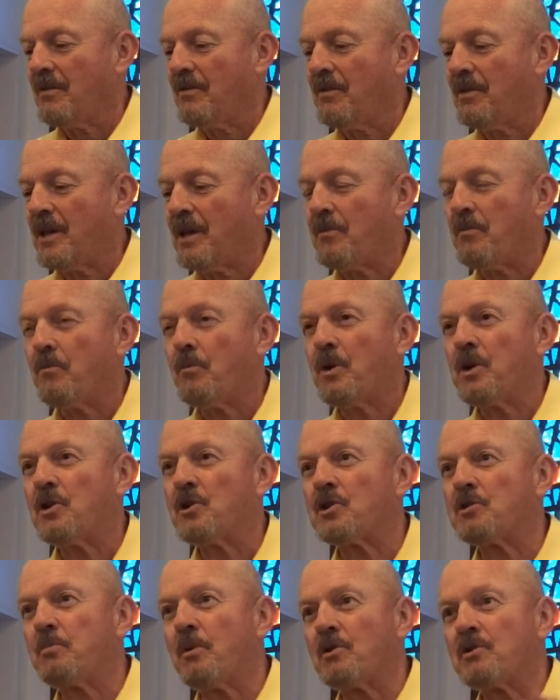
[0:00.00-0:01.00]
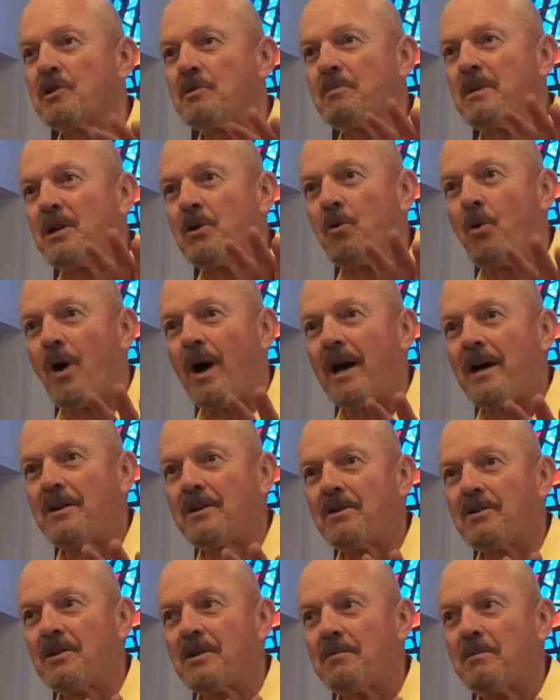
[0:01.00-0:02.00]
that when you're supposed to be quiet
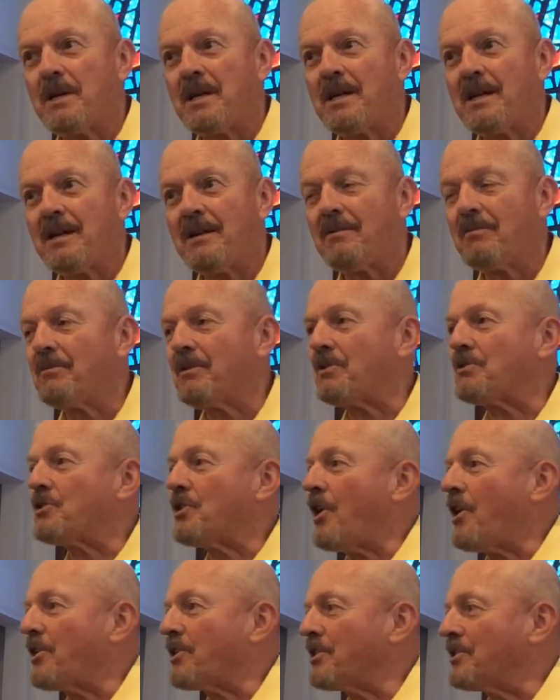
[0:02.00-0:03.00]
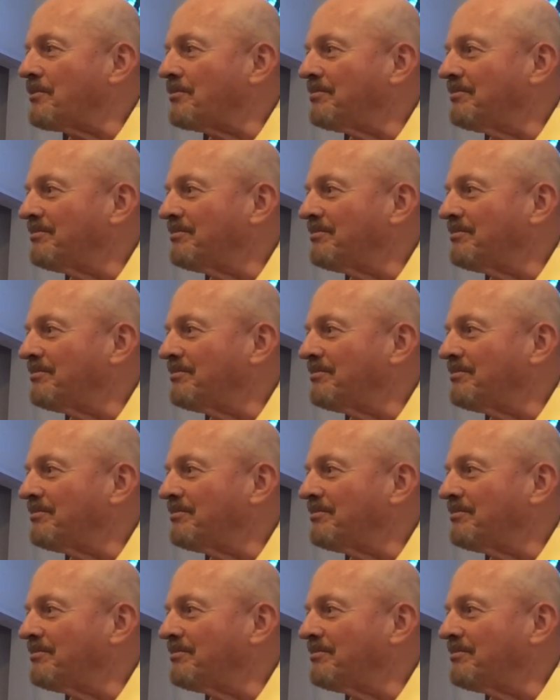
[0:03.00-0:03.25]
during the meeting, they're talking.